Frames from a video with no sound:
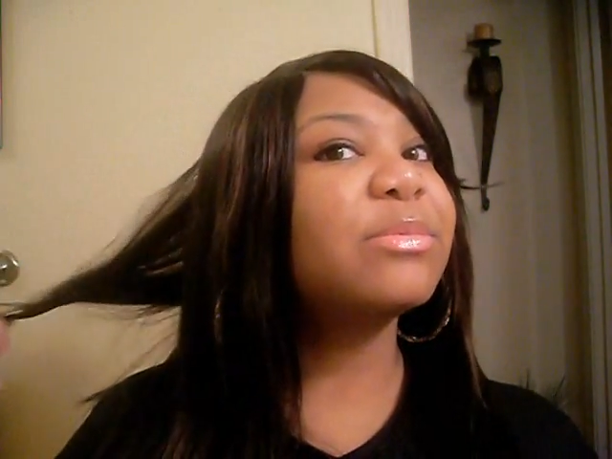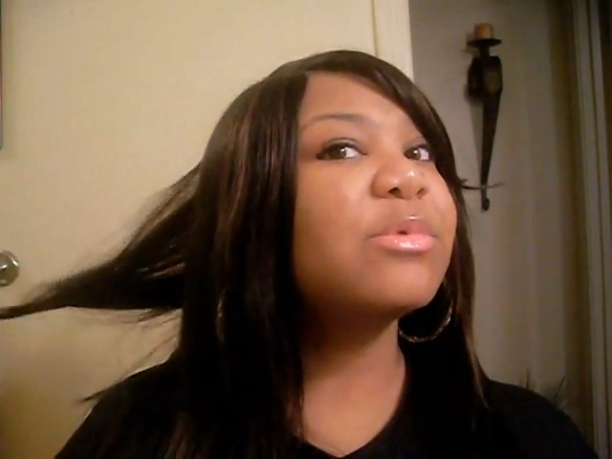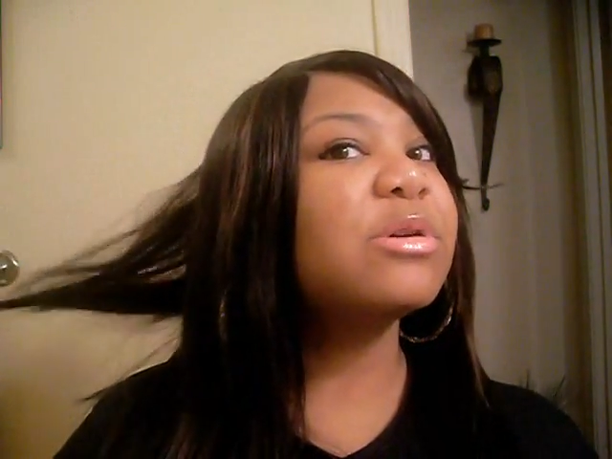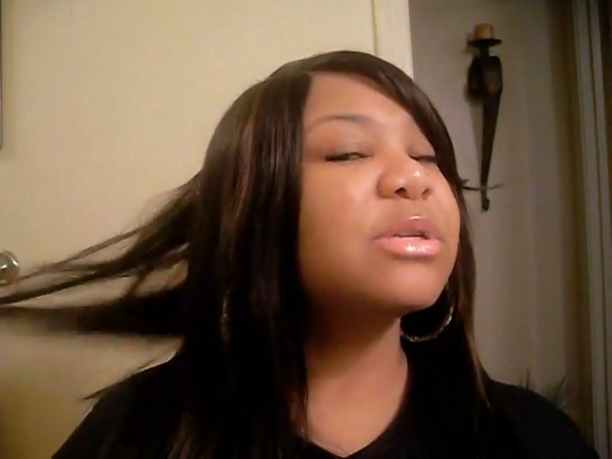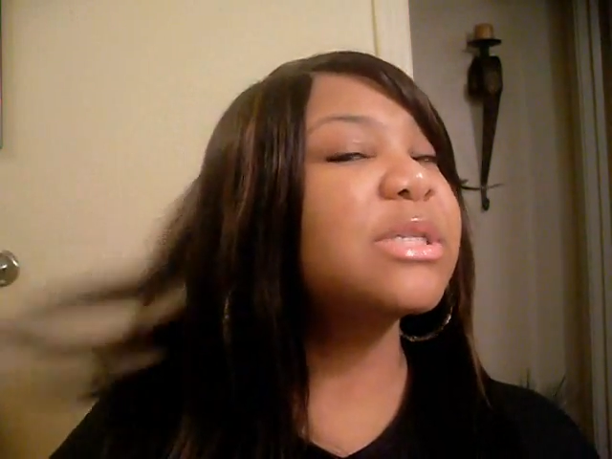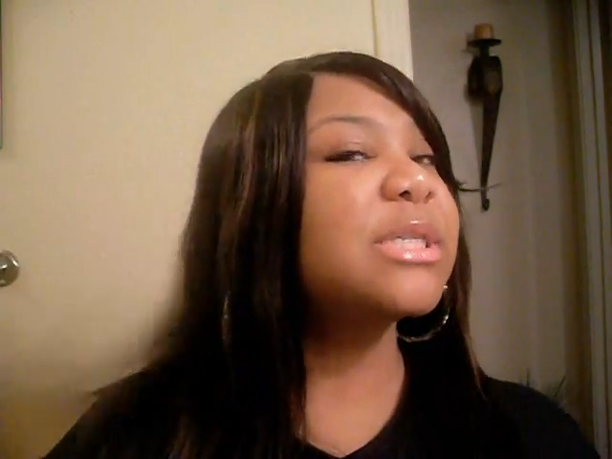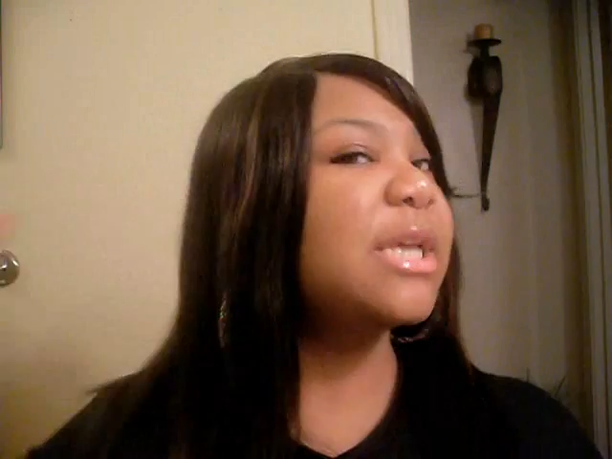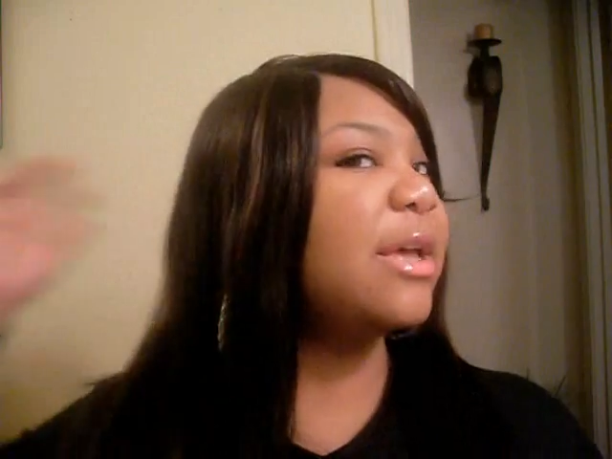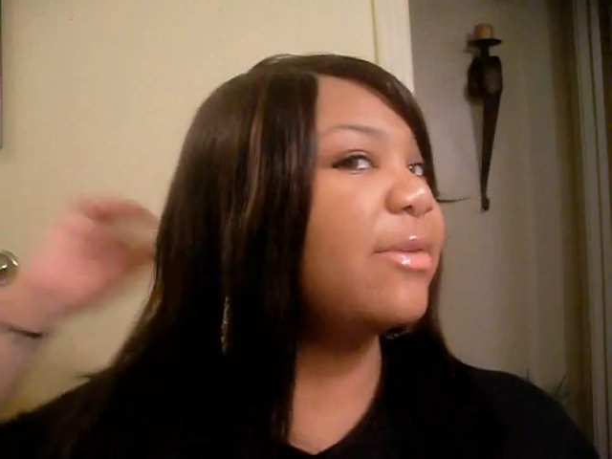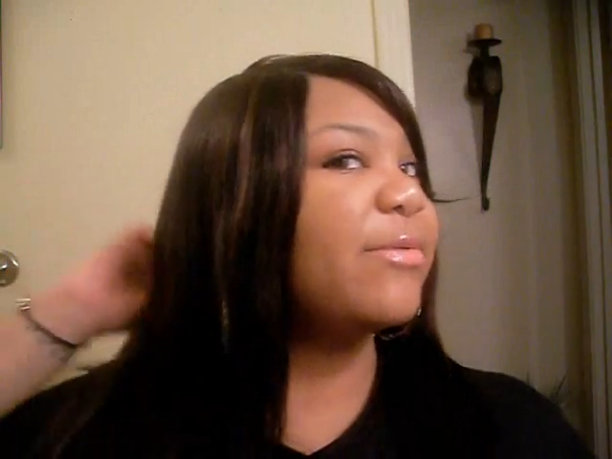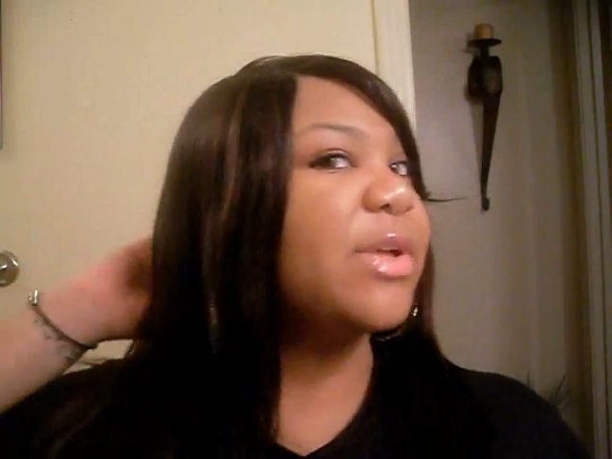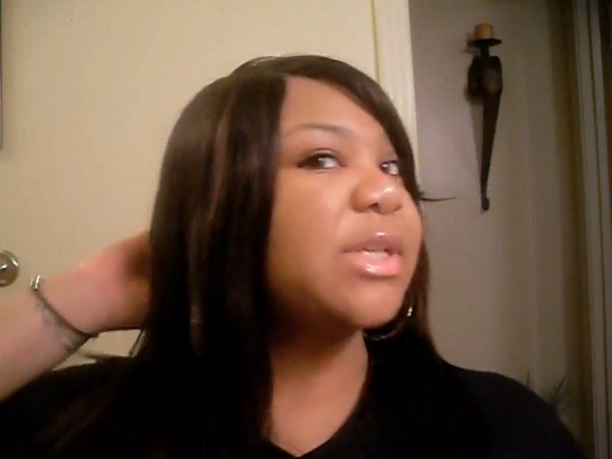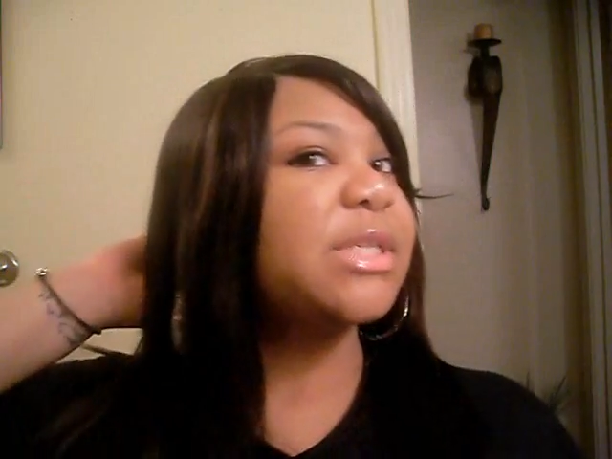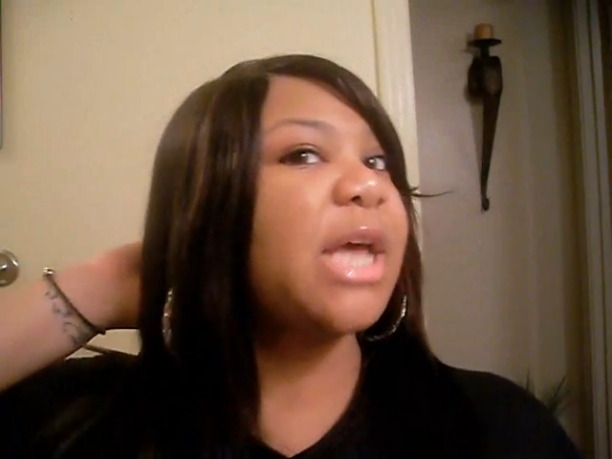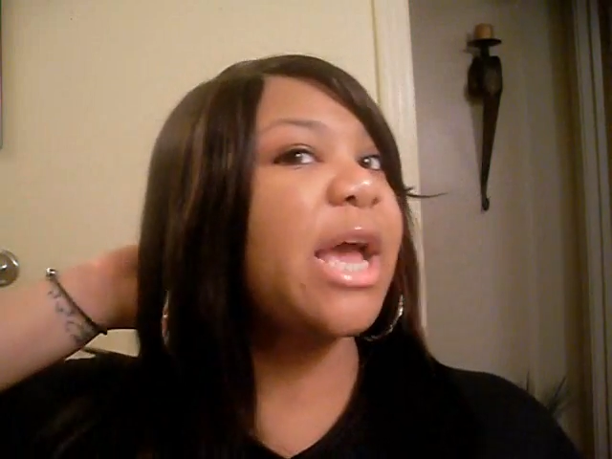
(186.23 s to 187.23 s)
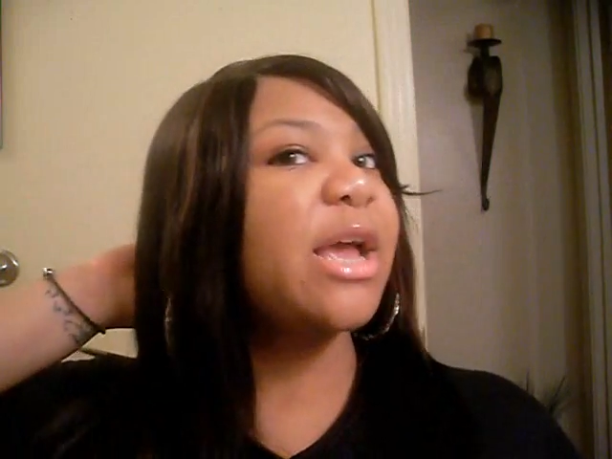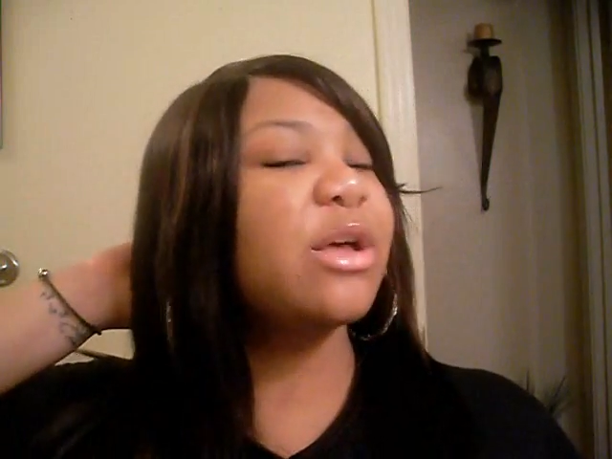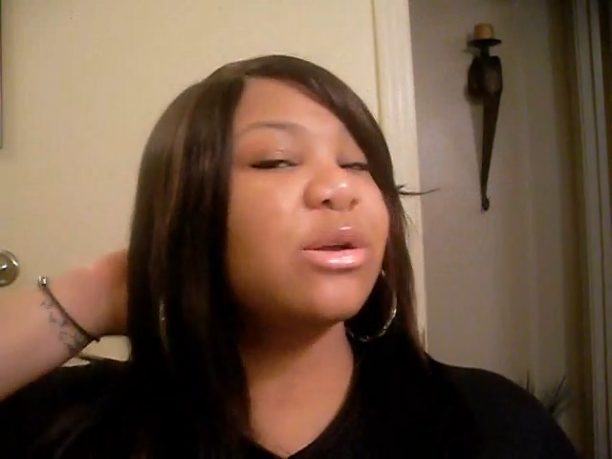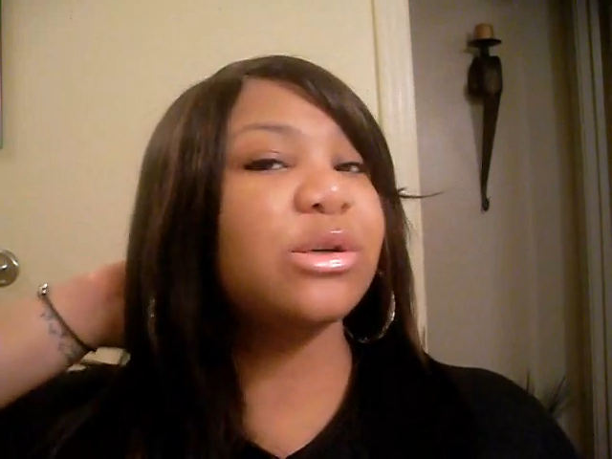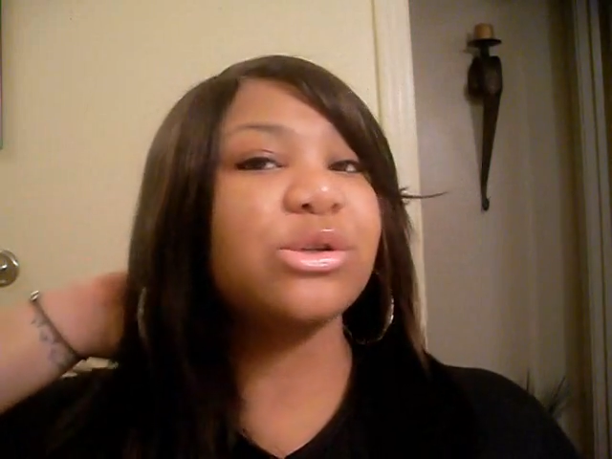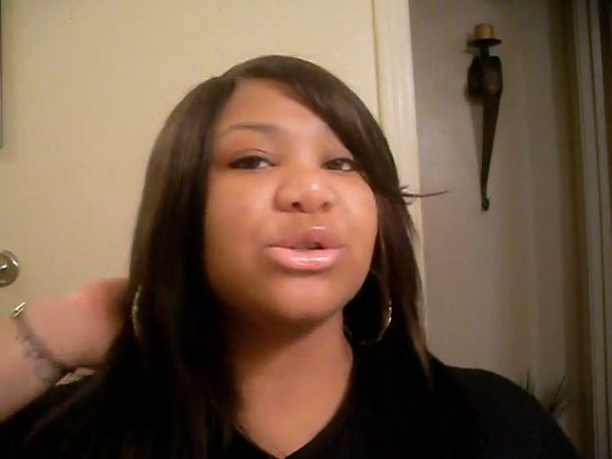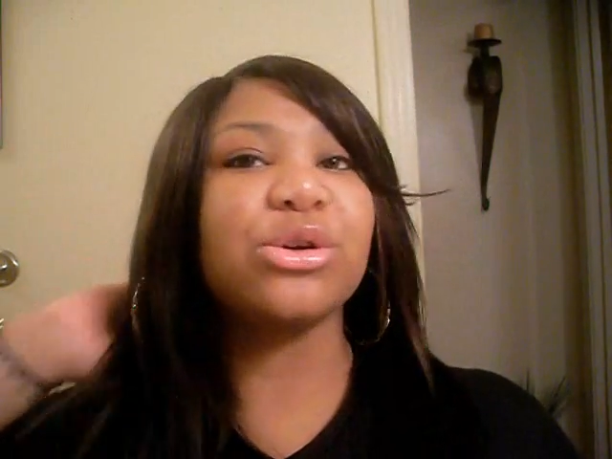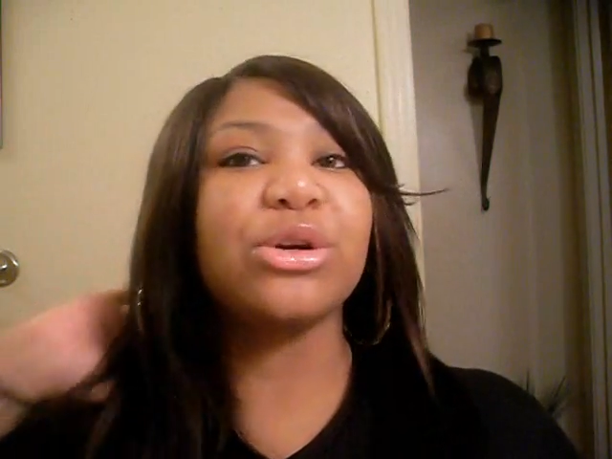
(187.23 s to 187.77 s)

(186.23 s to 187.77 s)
we'll see if it tangles